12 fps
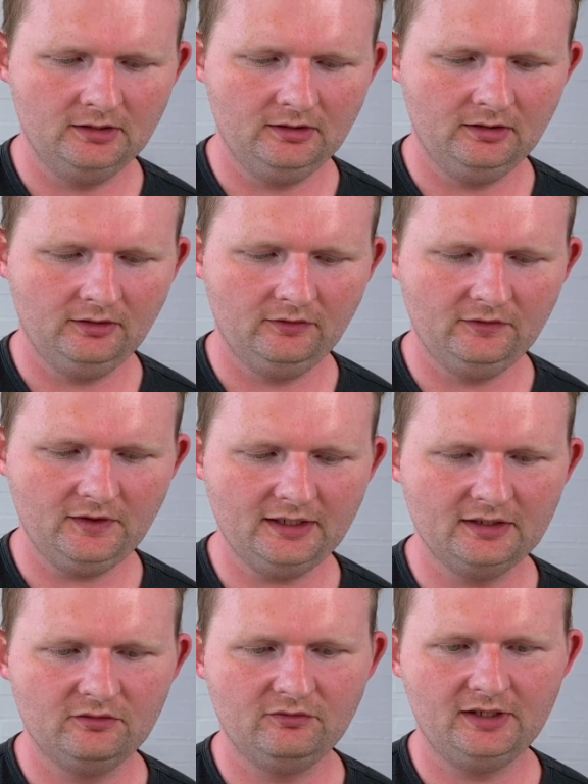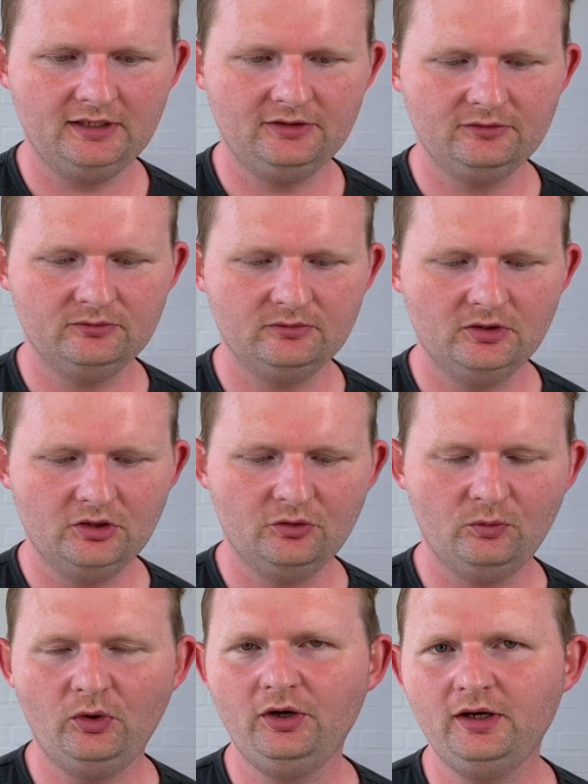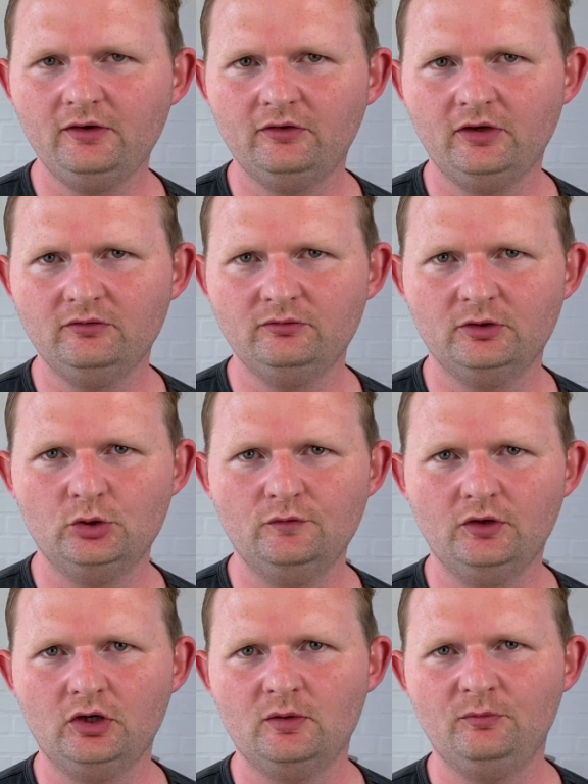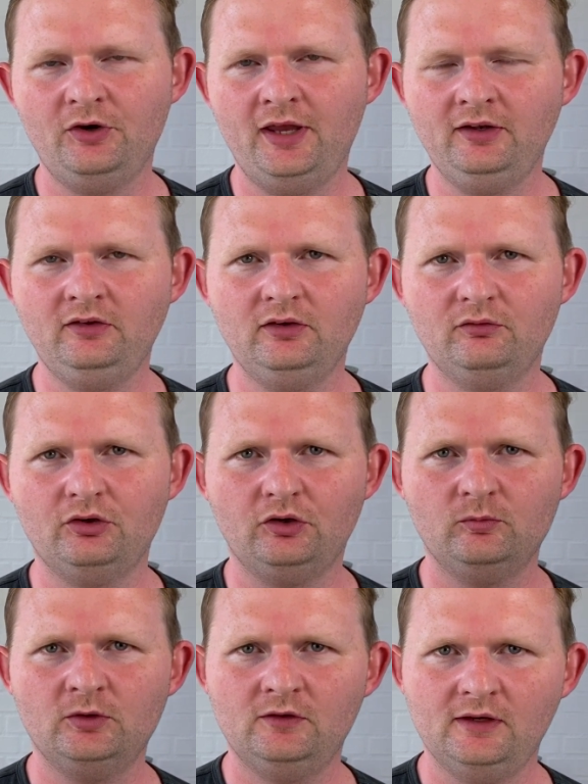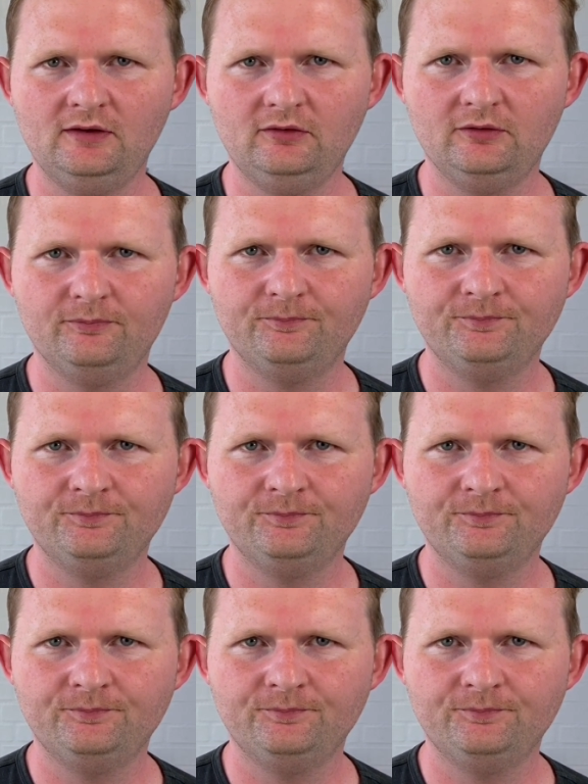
Second value, working software over comprehensive documentation.